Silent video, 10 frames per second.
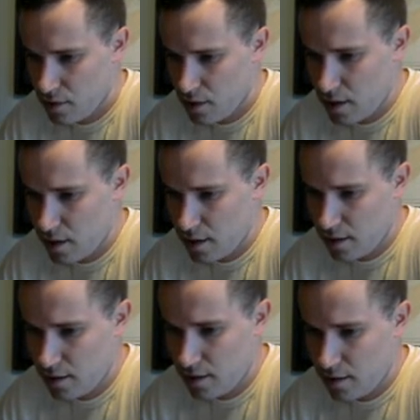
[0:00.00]
Uh,
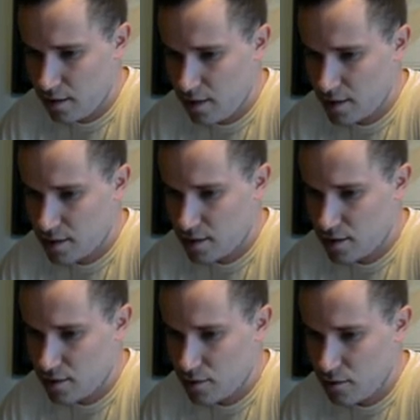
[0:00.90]
let's
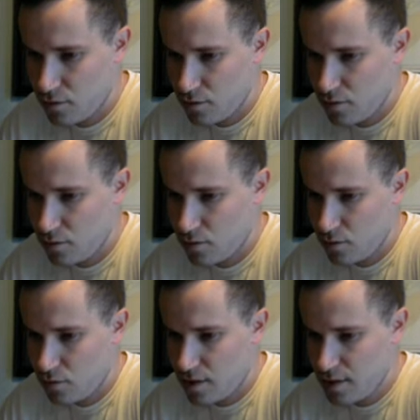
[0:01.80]

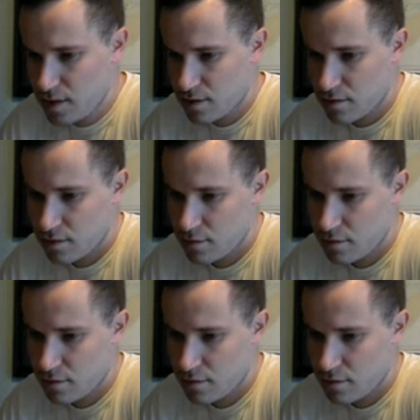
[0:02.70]
do this.